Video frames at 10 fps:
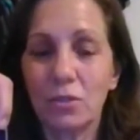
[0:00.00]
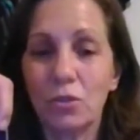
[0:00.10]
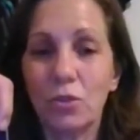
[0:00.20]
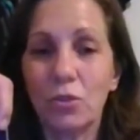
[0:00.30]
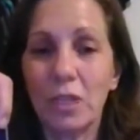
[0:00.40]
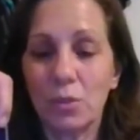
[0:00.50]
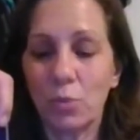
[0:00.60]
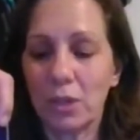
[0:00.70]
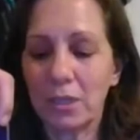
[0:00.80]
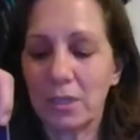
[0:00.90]
to this
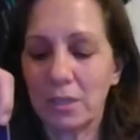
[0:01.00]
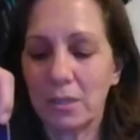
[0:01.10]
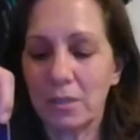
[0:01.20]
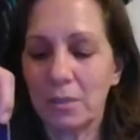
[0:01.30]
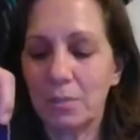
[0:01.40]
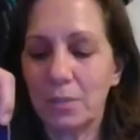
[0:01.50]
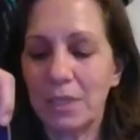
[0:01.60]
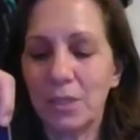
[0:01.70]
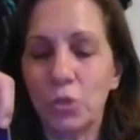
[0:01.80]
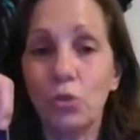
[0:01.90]
one?
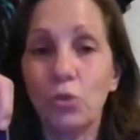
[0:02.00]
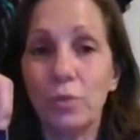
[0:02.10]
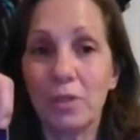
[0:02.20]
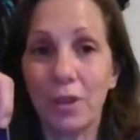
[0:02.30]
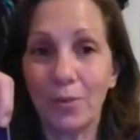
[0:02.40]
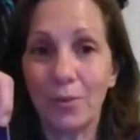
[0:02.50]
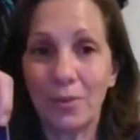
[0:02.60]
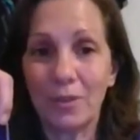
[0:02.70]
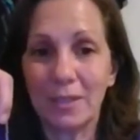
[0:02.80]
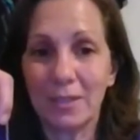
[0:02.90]
Please do so.
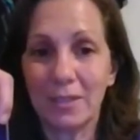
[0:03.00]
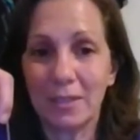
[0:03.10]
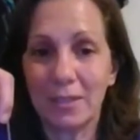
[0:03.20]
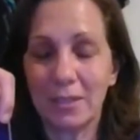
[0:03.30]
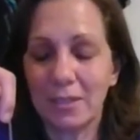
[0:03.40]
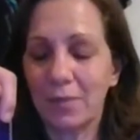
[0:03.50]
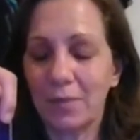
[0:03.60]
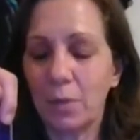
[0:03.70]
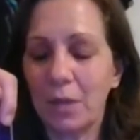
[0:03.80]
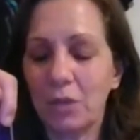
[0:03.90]

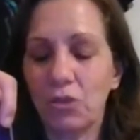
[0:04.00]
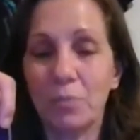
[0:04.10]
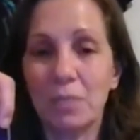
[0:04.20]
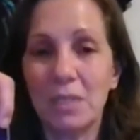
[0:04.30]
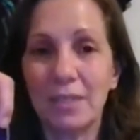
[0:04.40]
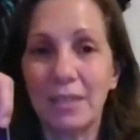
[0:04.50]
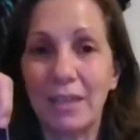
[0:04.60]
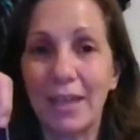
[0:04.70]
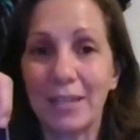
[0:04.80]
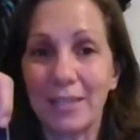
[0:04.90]
The Pendulum says
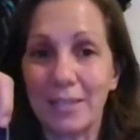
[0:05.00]
yes.